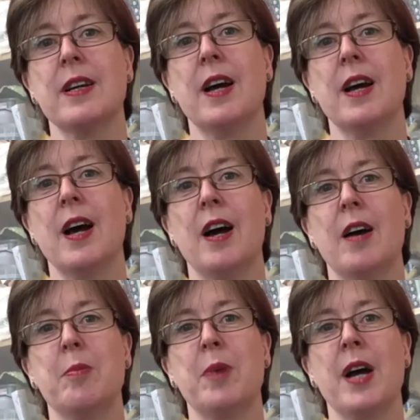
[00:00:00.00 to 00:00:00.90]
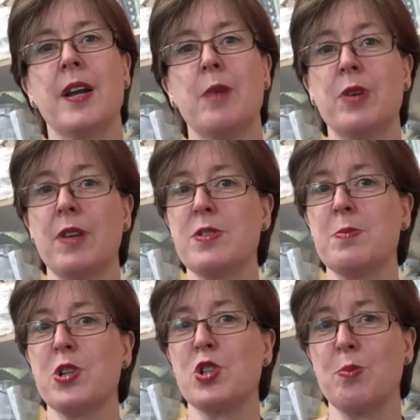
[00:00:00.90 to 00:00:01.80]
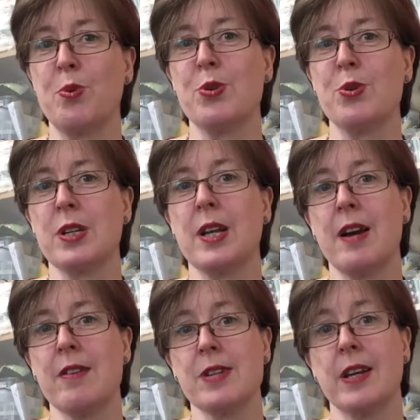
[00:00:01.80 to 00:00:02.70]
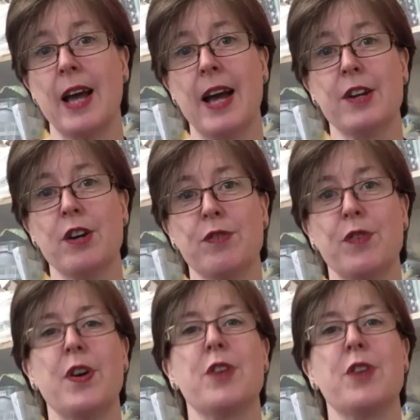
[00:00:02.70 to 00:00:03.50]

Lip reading: And I will give as much support and care as I can over the phone.